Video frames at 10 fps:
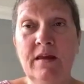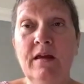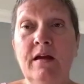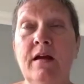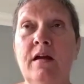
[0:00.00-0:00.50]

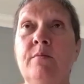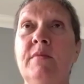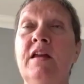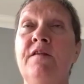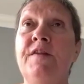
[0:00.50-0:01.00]
Mm-hmm. Um,
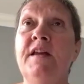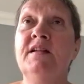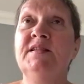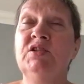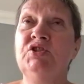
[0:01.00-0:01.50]
if
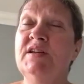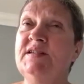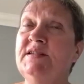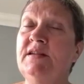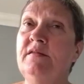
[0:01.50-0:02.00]
they're
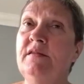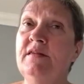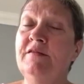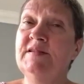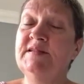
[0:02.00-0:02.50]
suggesting that
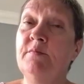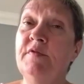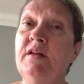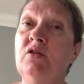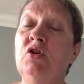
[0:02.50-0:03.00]
there is
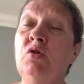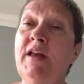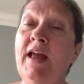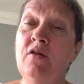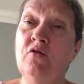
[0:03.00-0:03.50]
something that you
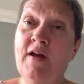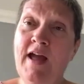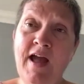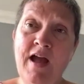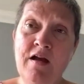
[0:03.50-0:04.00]
cannot
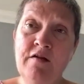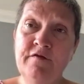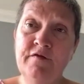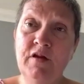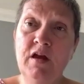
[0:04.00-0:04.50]
have,
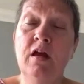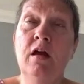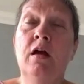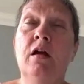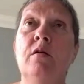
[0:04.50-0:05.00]

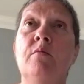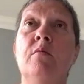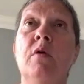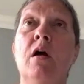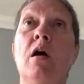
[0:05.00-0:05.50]

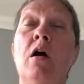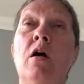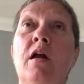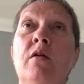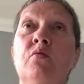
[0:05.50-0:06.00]
um,
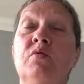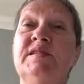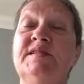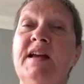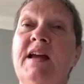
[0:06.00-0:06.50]
I would
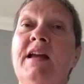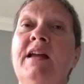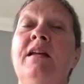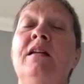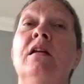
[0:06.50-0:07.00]

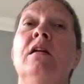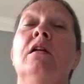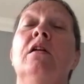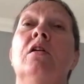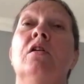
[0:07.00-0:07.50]
say,
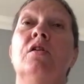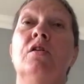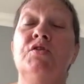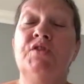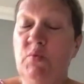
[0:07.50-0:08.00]

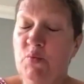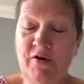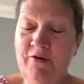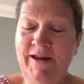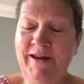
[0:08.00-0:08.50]
don't worry.